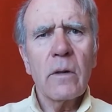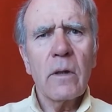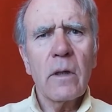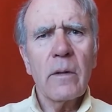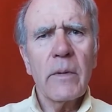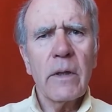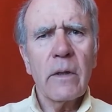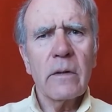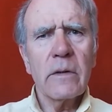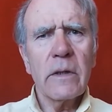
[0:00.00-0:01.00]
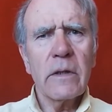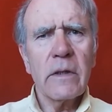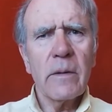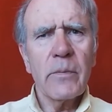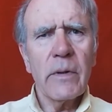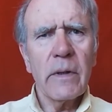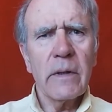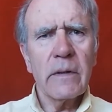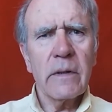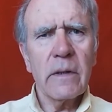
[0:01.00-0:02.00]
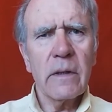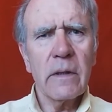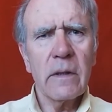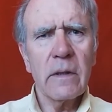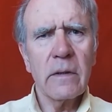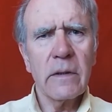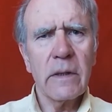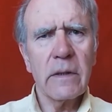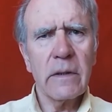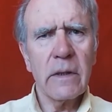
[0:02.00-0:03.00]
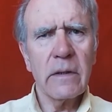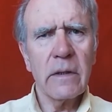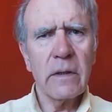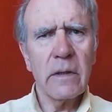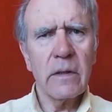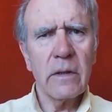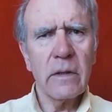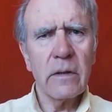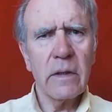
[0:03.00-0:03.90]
To go beyond this appearance, this sensitive,